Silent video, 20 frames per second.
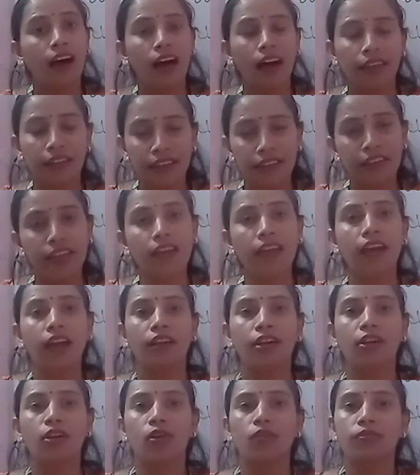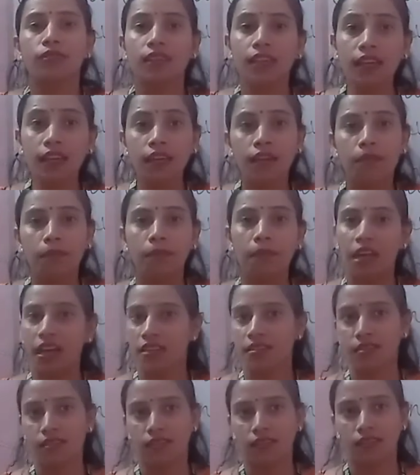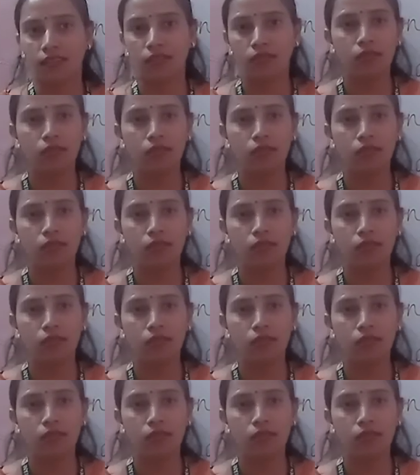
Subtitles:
another end of the plastic.